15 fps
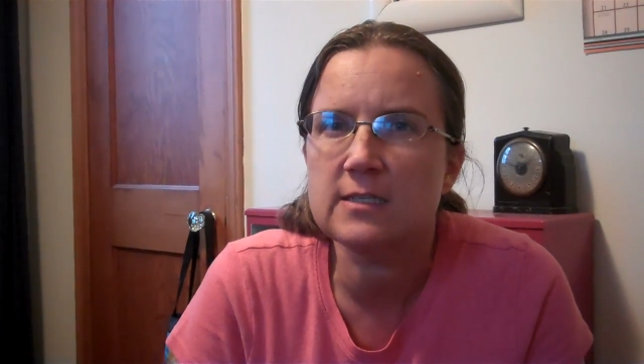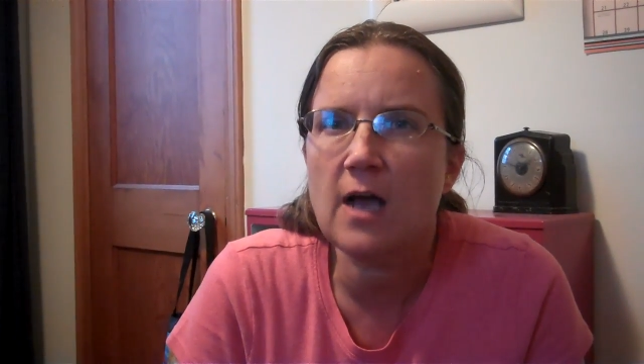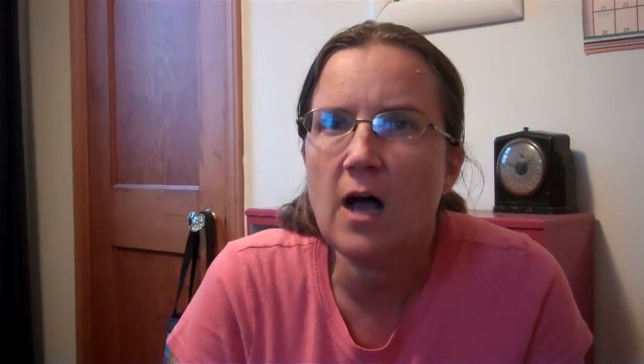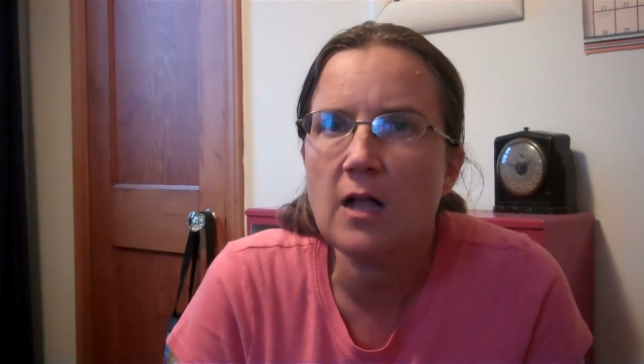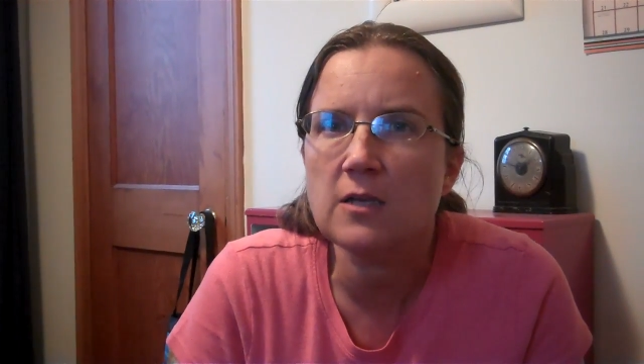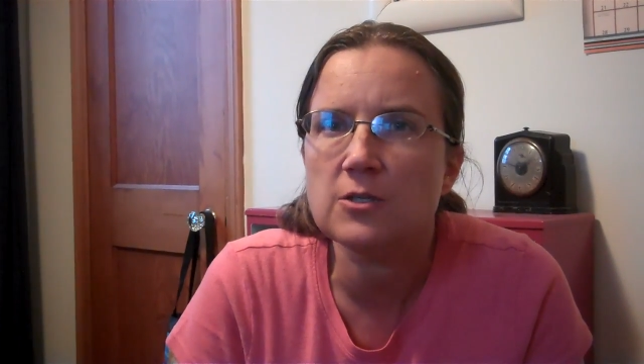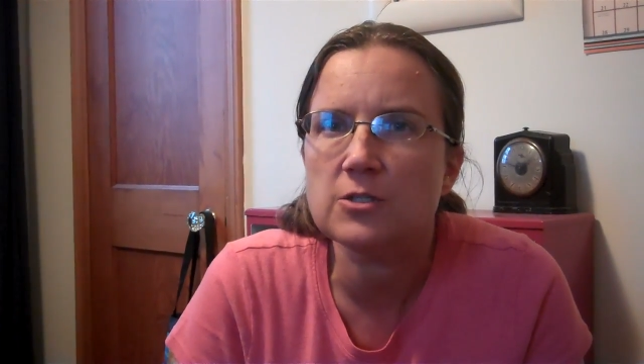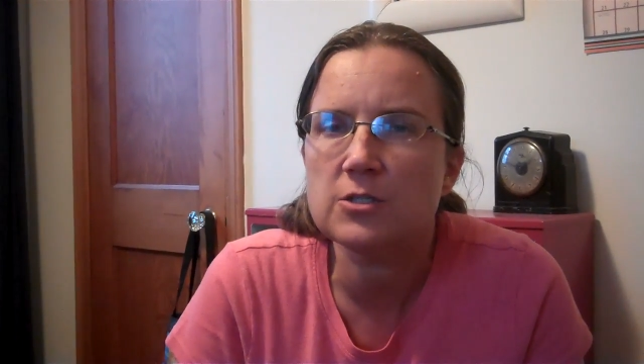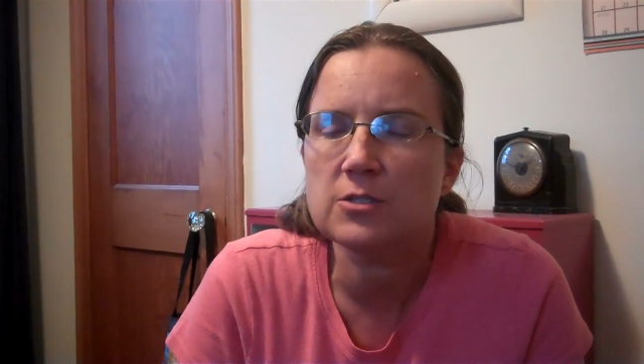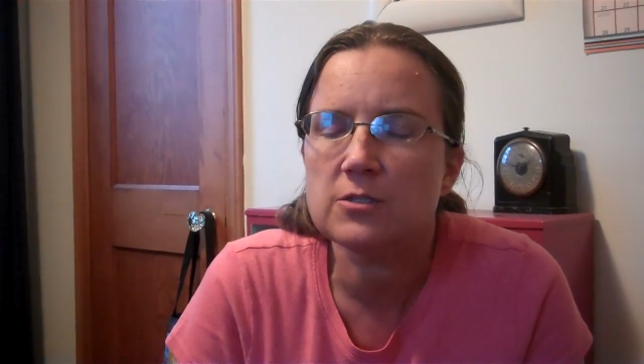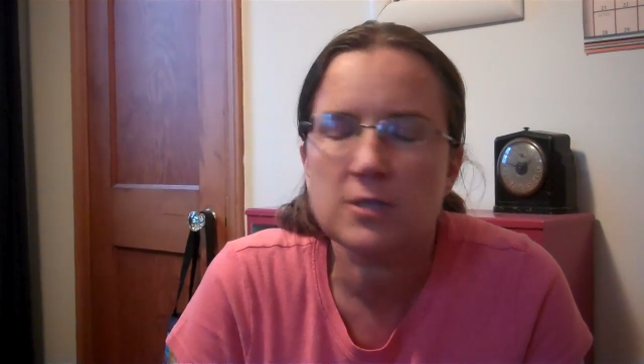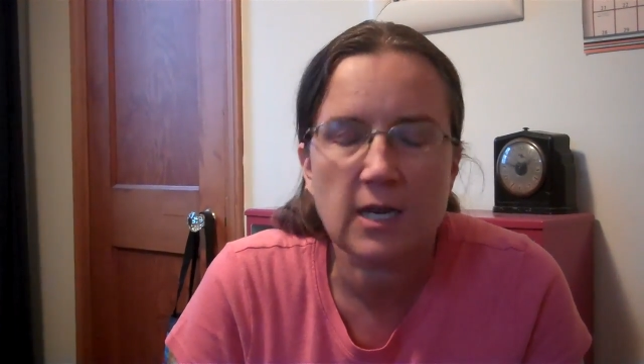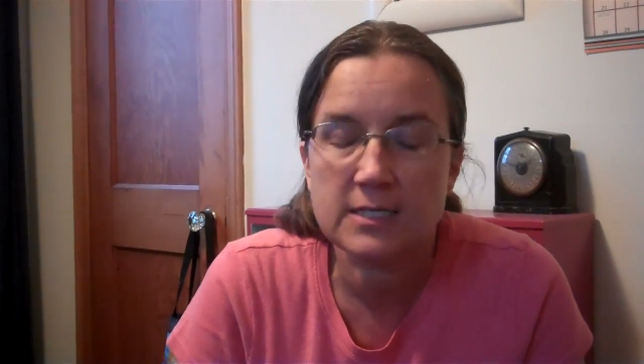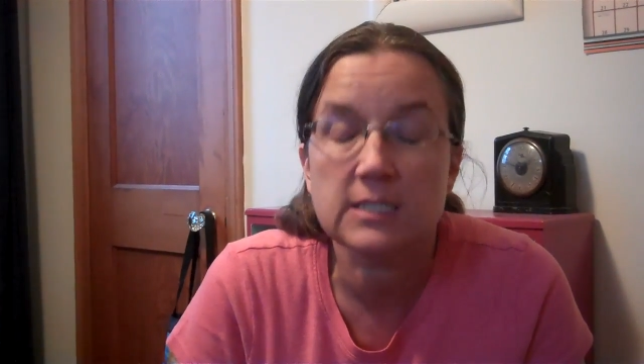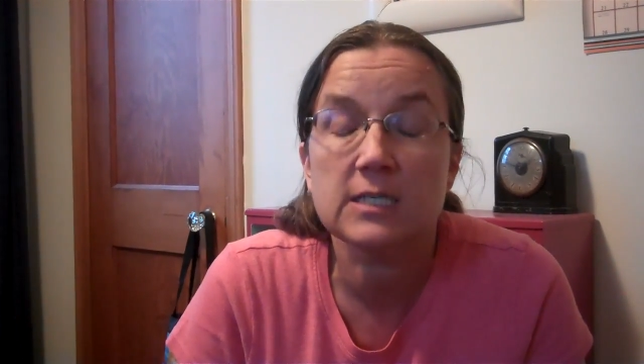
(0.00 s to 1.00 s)

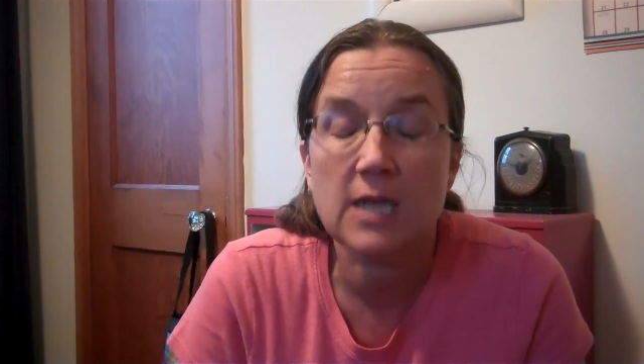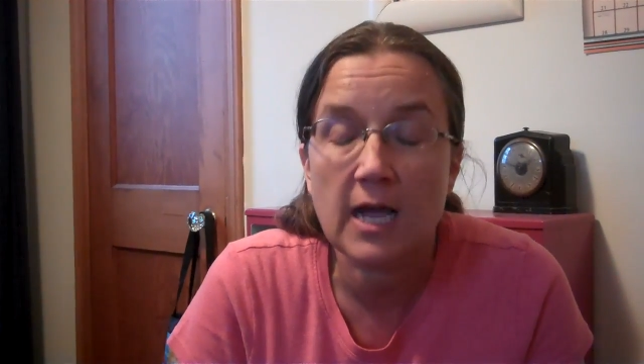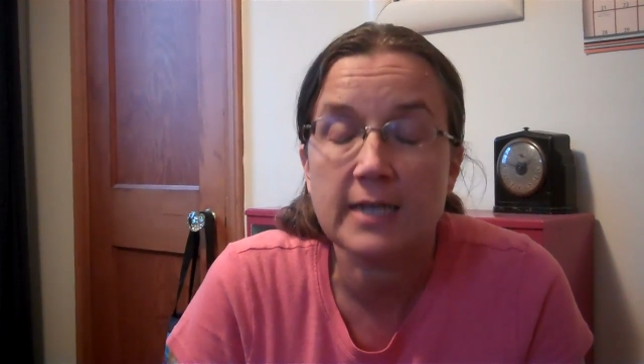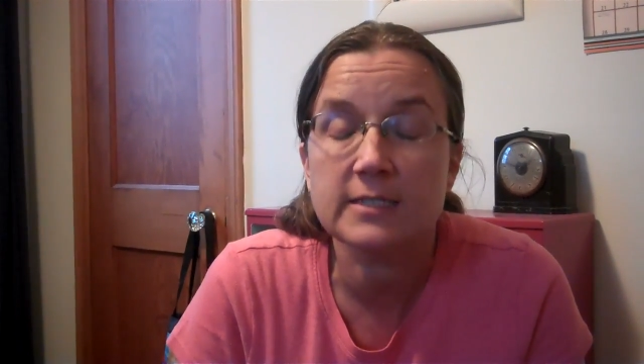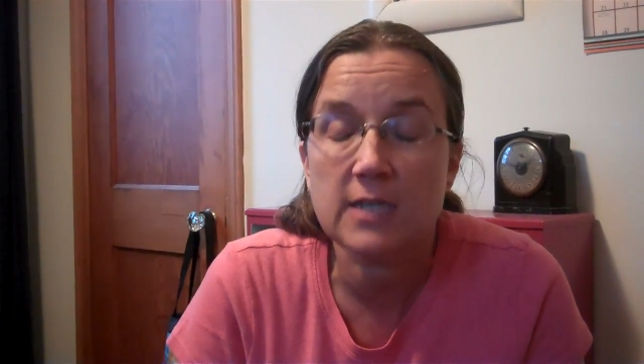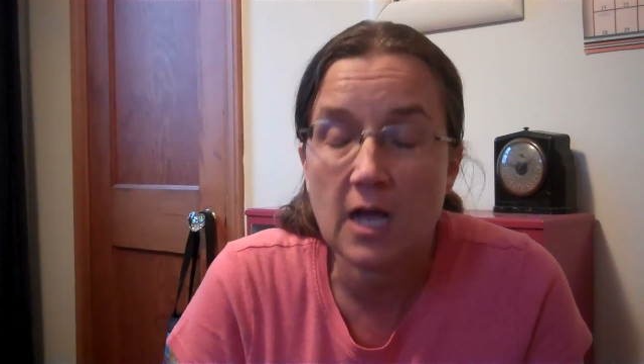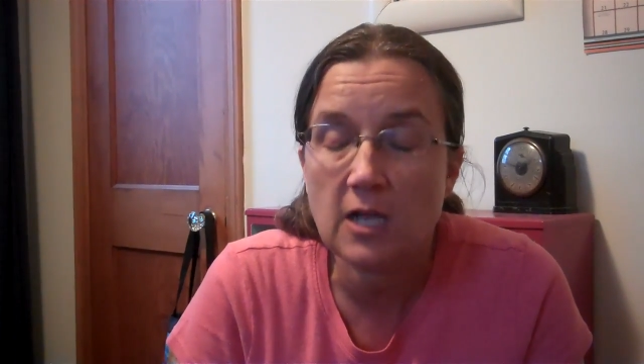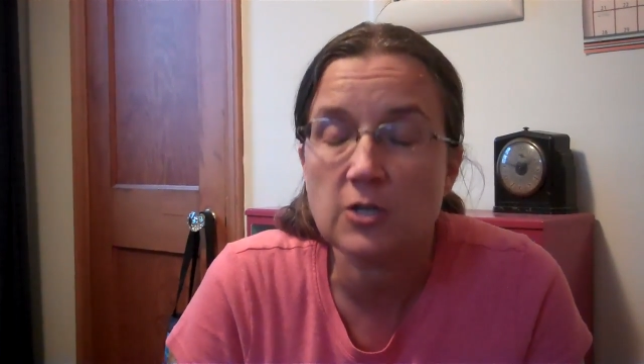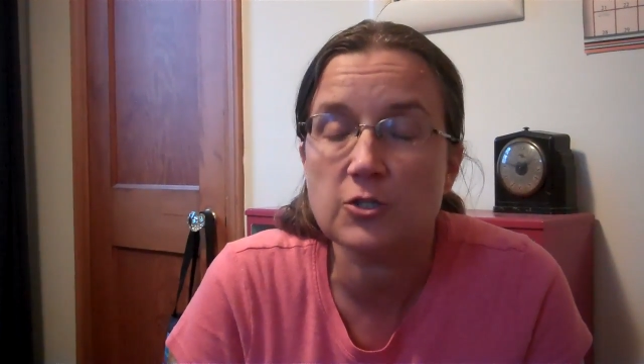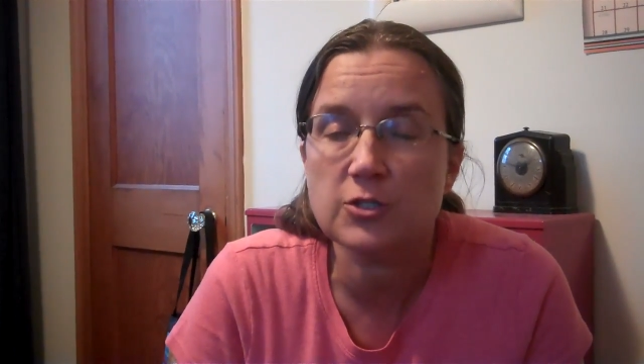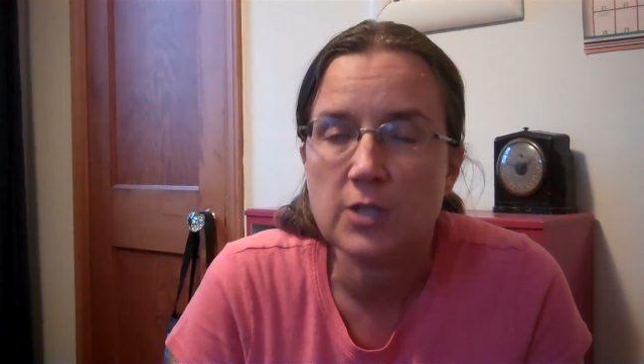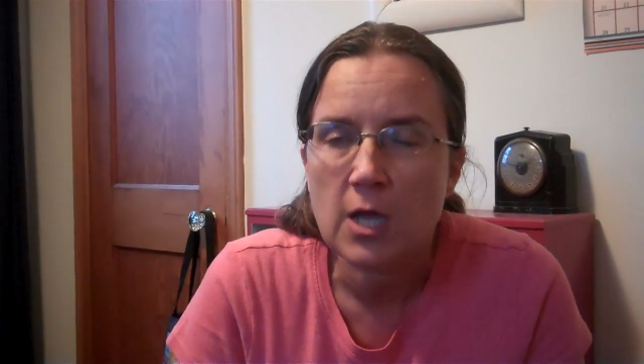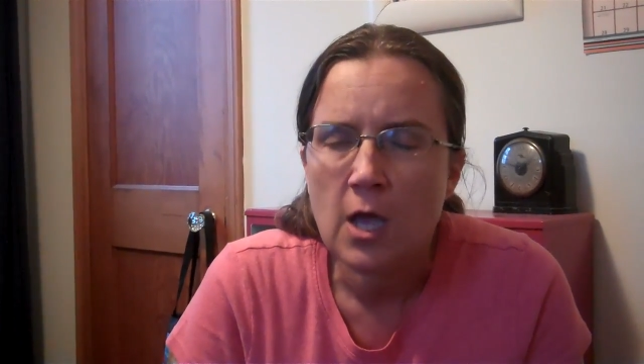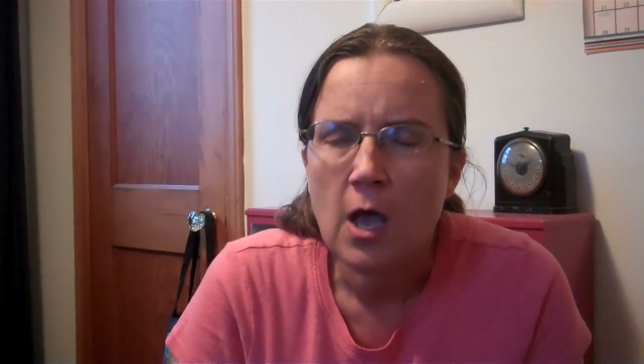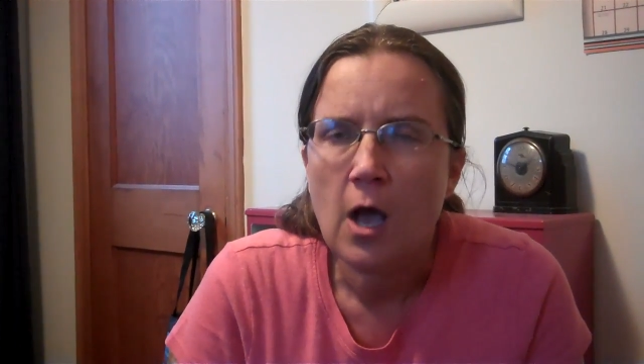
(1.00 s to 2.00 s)

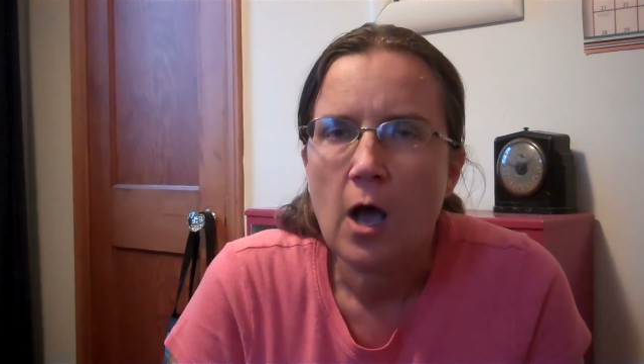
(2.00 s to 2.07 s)
$99.